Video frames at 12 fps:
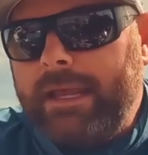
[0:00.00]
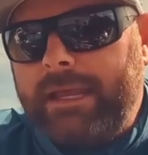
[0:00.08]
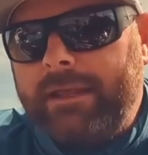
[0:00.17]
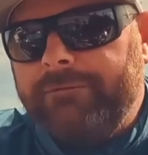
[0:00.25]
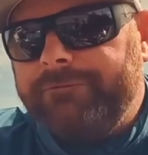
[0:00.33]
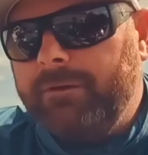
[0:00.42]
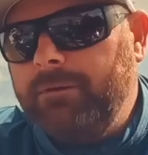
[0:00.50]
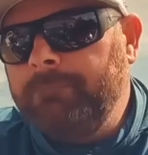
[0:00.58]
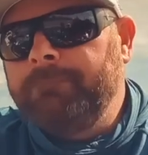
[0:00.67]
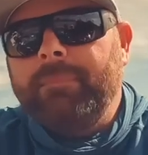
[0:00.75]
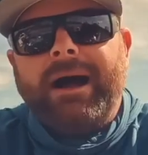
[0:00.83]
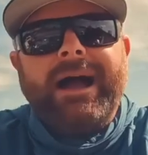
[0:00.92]
If
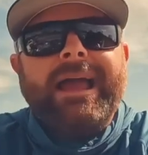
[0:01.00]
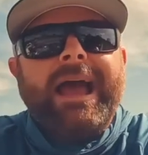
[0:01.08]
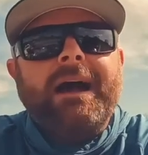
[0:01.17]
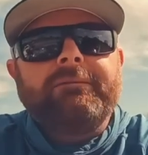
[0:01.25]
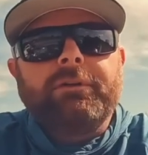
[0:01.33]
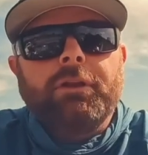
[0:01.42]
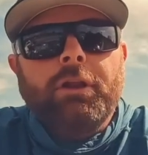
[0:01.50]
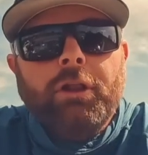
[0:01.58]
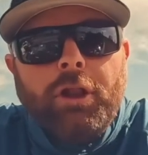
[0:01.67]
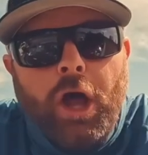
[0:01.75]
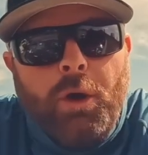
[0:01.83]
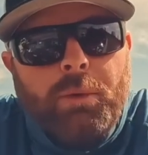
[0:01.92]
I have
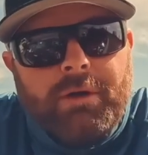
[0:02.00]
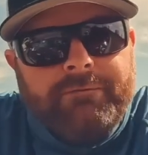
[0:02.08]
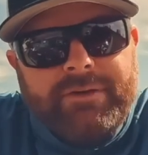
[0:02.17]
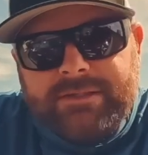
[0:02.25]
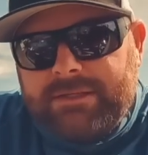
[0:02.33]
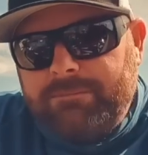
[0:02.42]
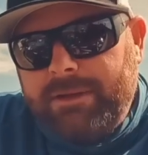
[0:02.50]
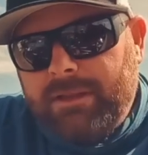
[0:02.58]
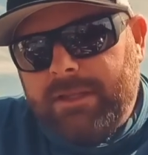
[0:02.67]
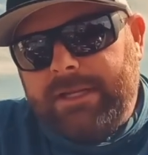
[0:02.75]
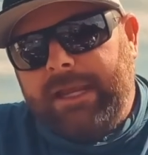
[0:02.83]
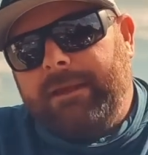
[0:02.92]
lower
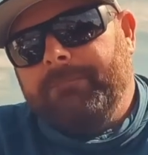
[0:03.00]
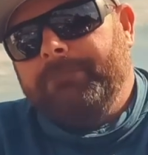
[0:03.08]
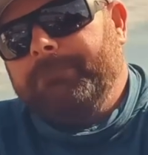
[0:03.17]
visibility,